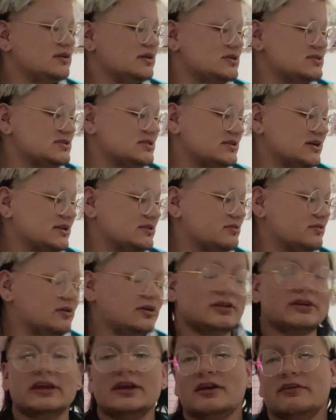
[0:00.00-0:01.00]
And she takes really
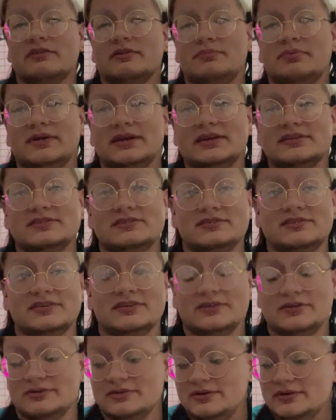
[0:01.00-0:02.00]
good care of her plants,
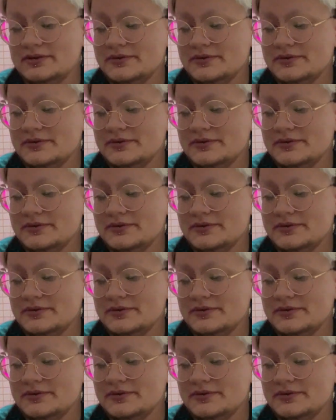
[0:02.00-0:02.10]
too.